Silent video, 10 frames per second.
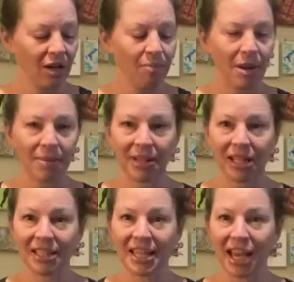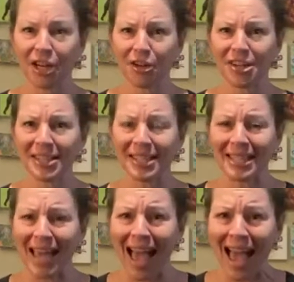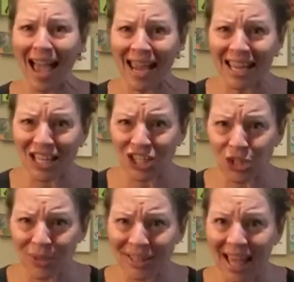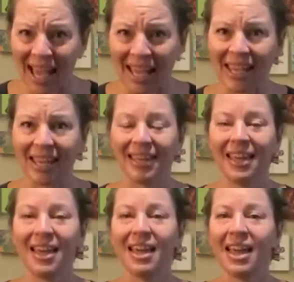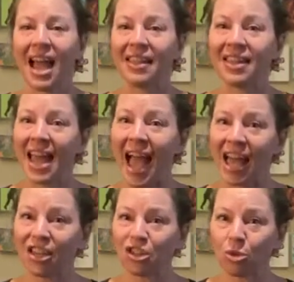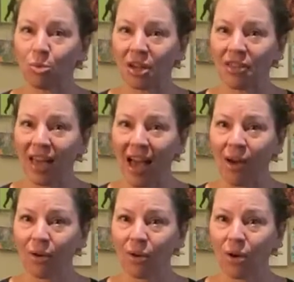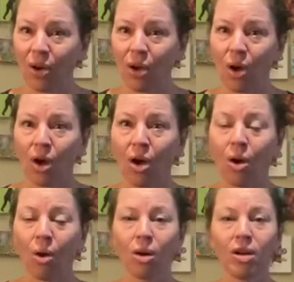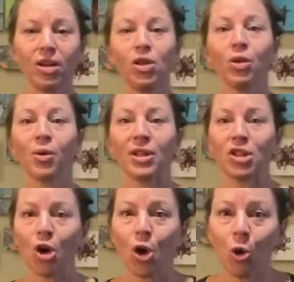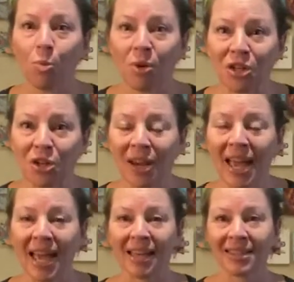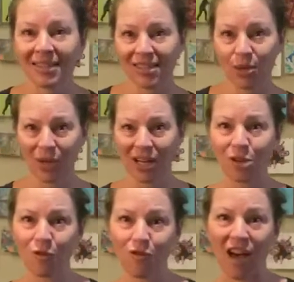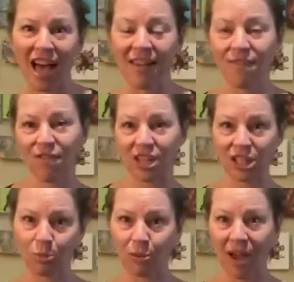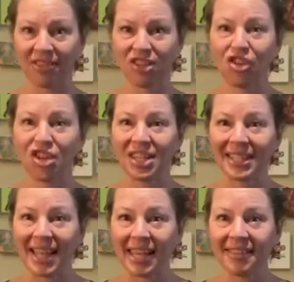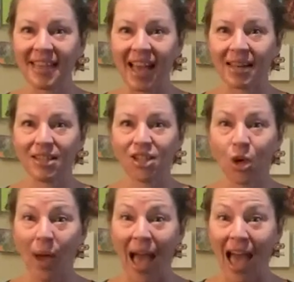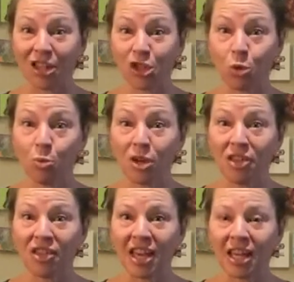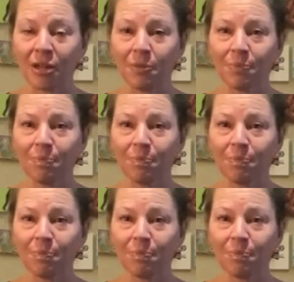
maybe a little tighter or as tight as you would like. And then as you breathe out, you're going to open your hands. So we're gonna do five fist breaths, just like that. So as you breathe in,